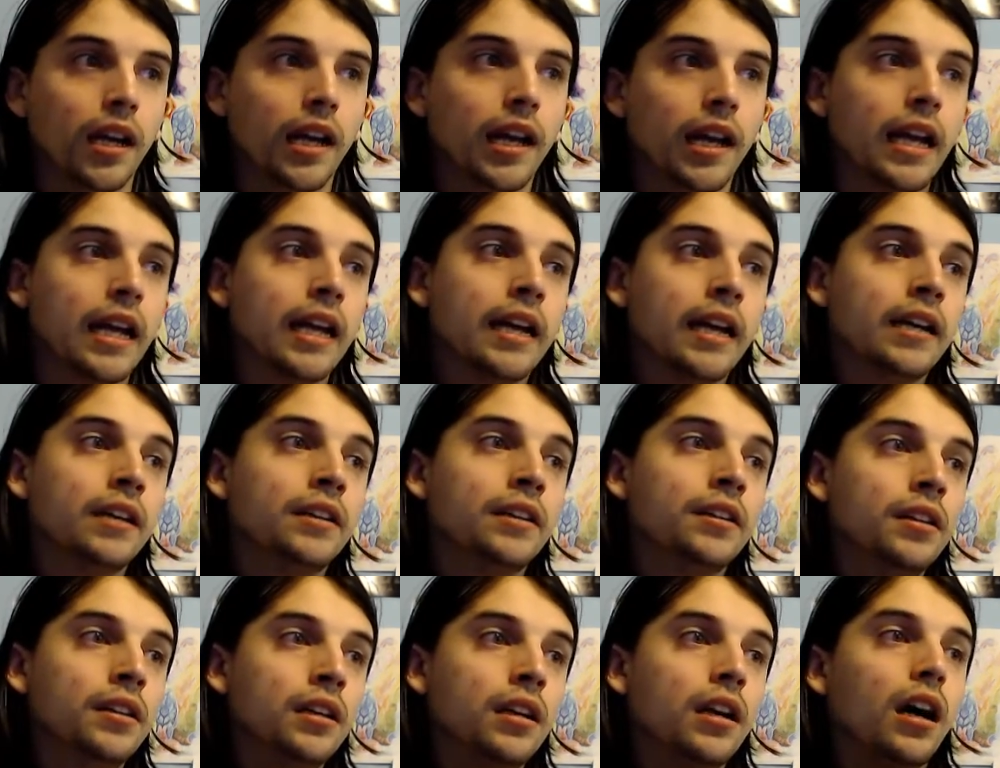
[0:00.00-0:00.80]

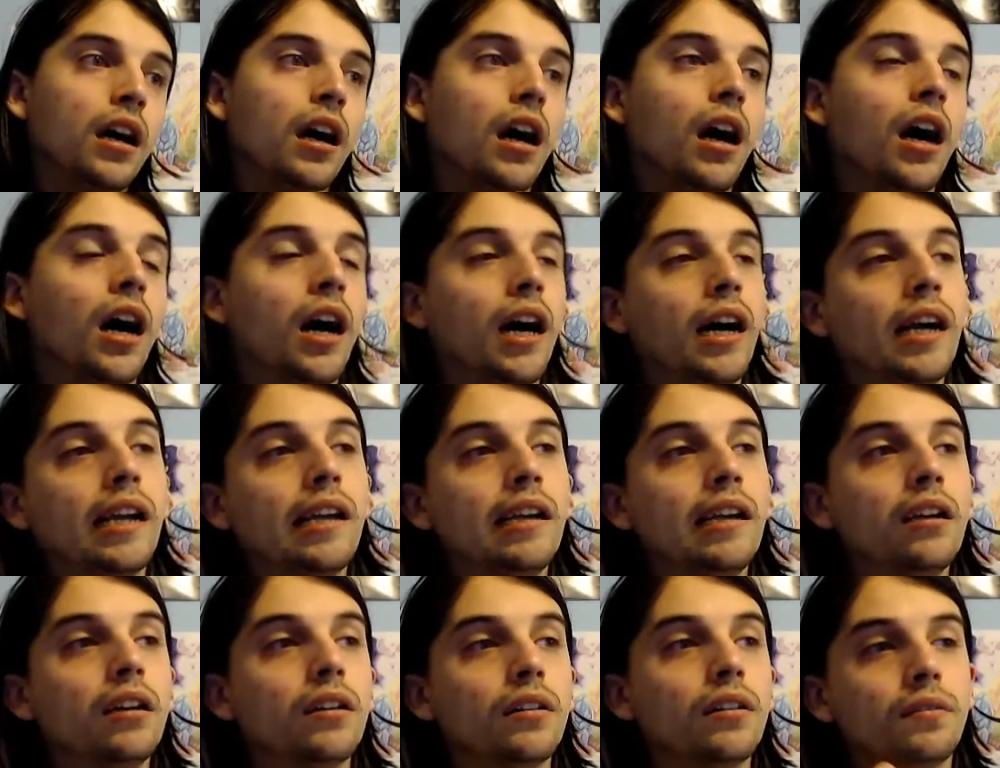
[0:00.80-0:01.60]
And
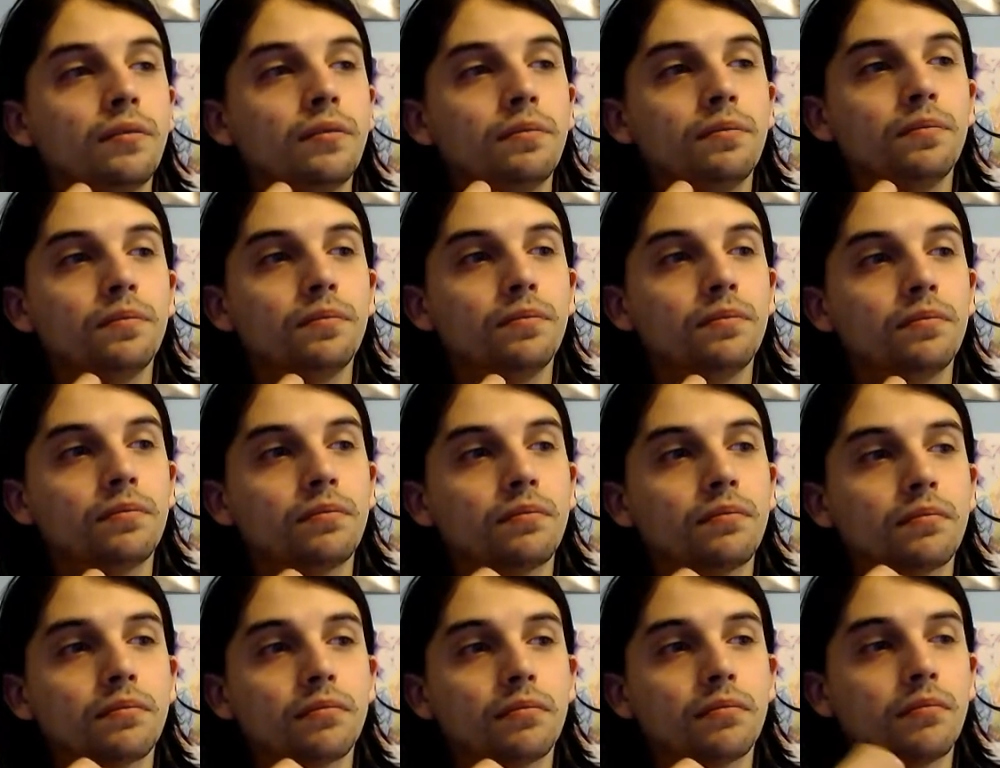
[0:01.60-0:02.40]
I
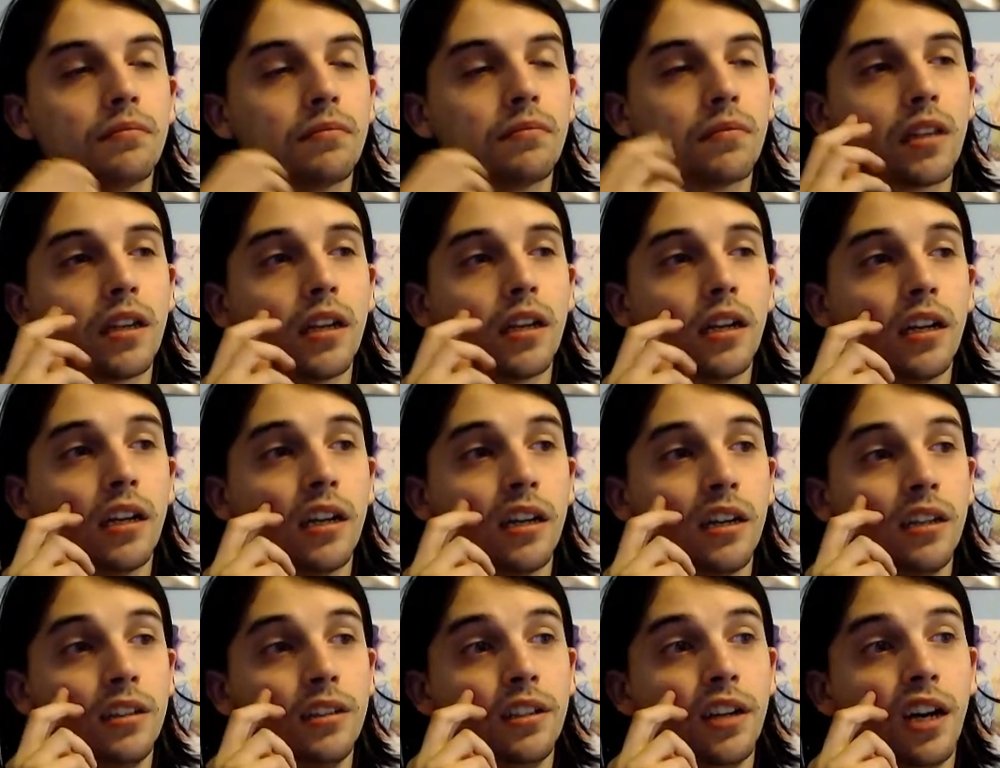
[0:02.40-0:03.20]

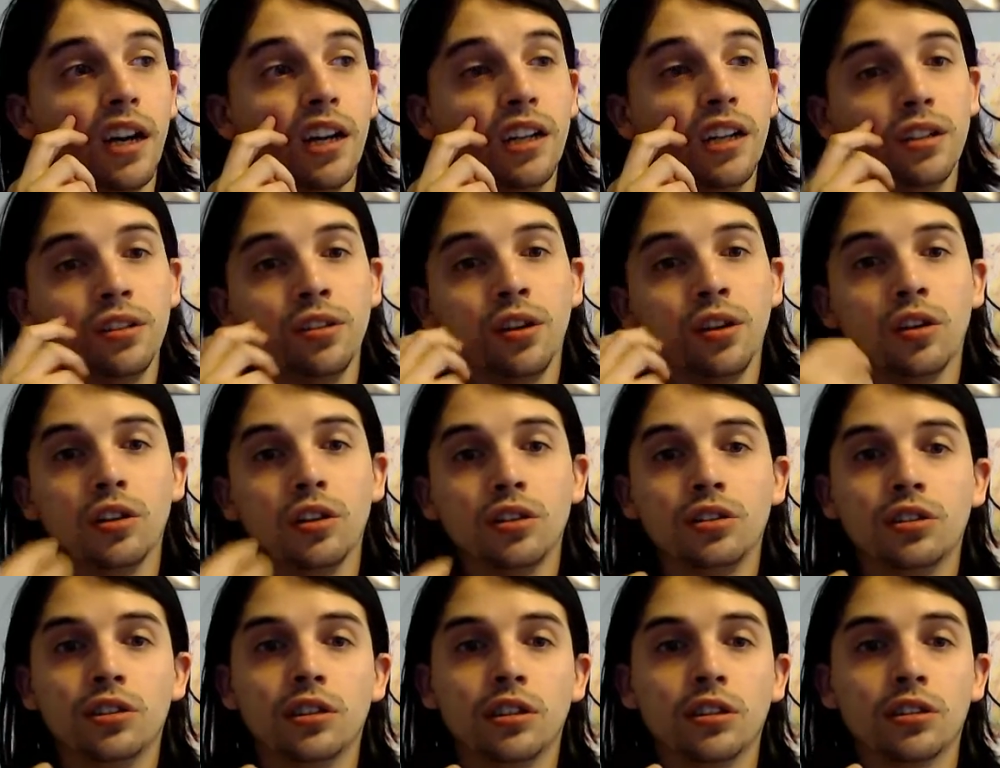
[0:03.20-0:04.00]

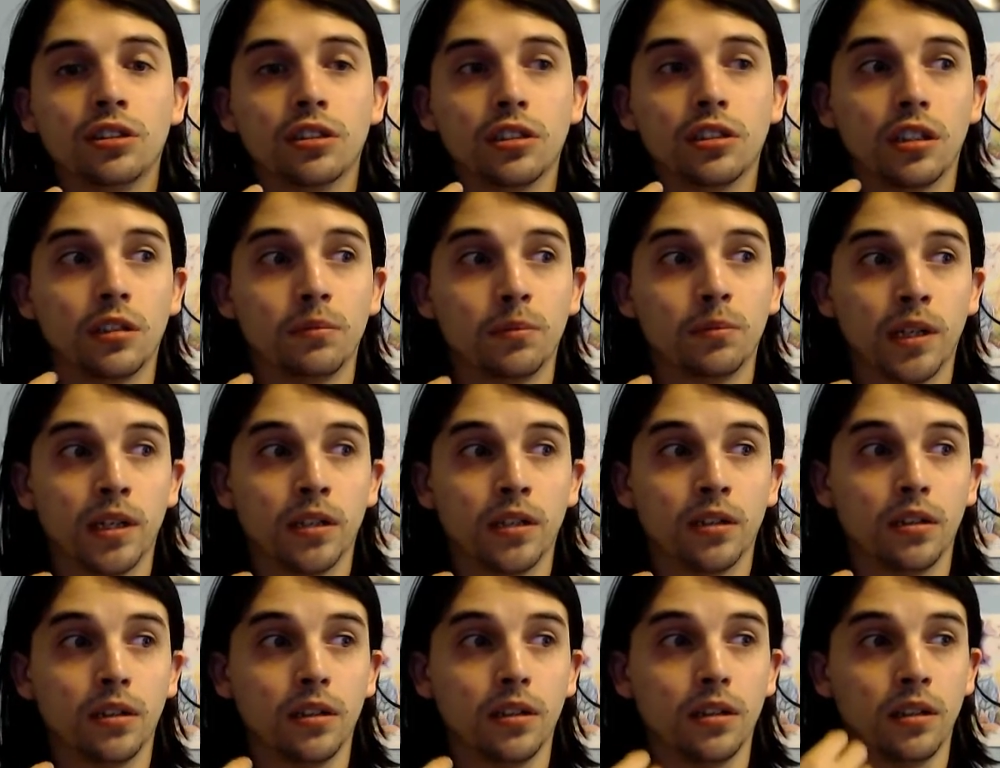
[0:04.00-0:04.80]
acknowledge this
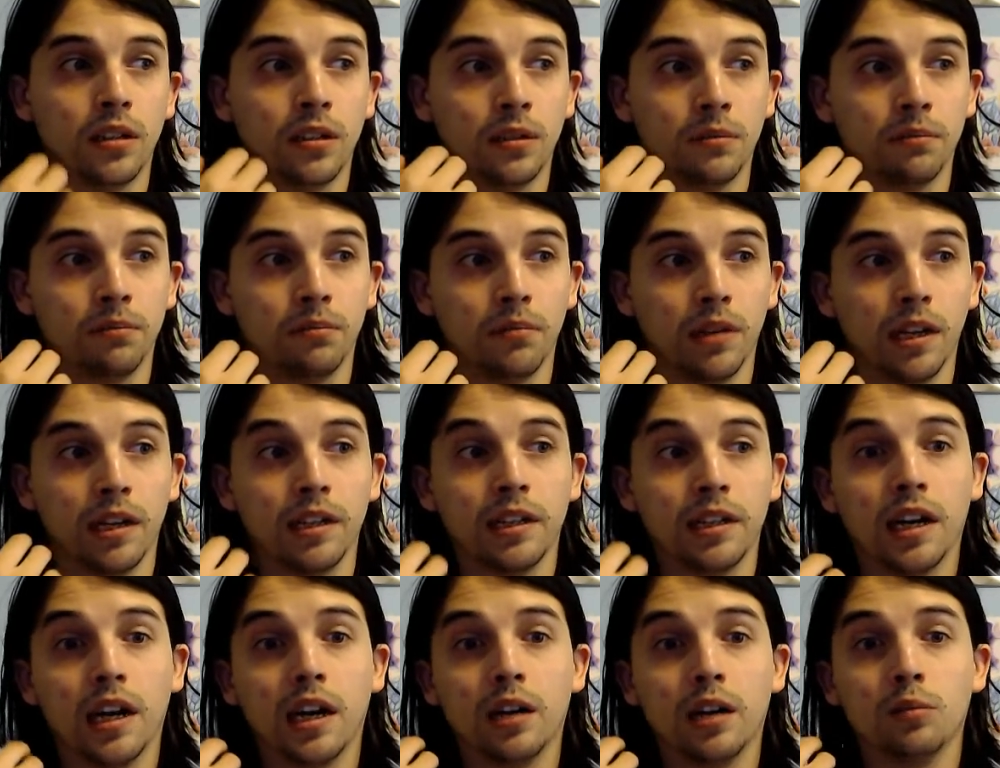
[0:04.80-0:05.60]
about and
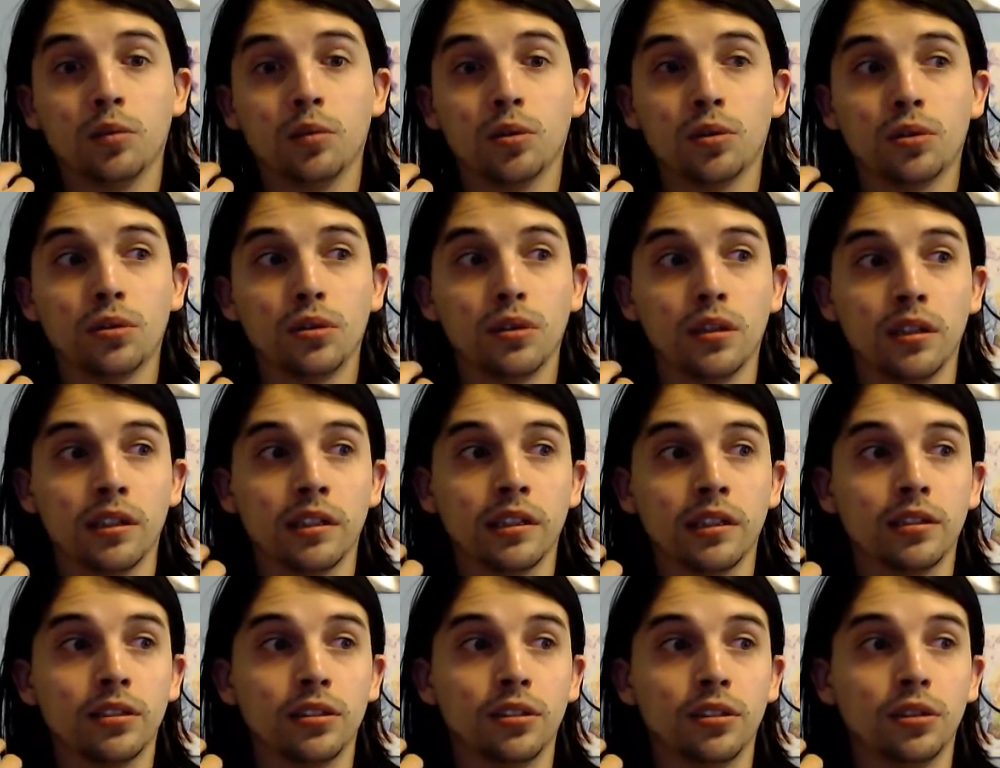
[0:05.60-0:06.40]
I will
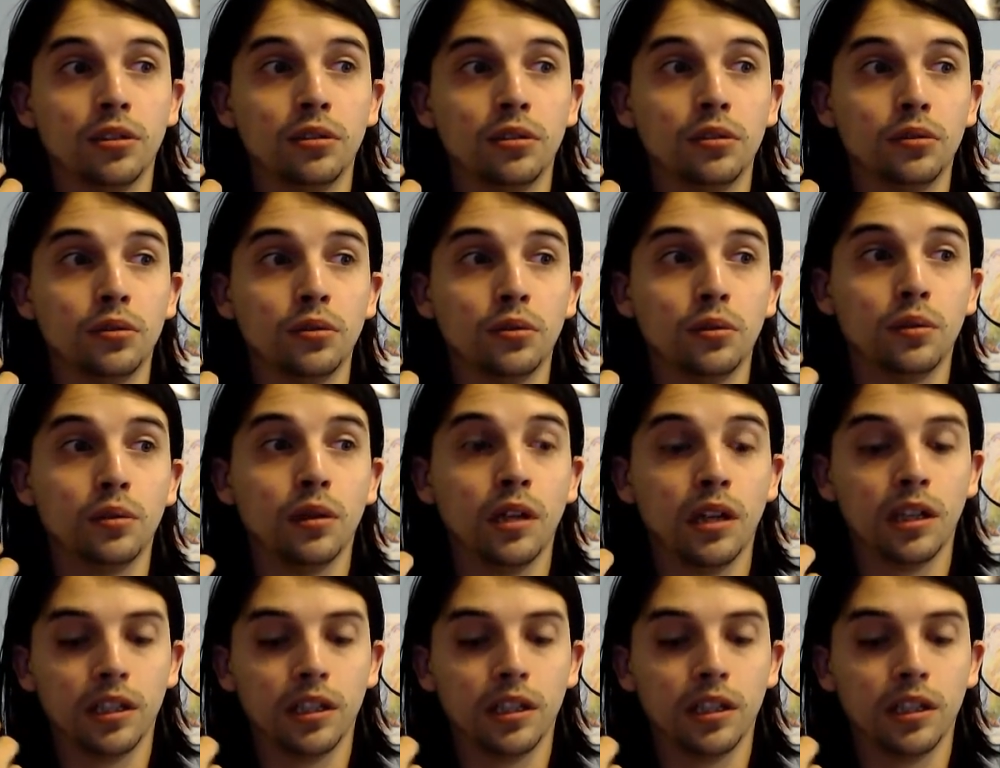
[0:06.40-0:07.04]
link to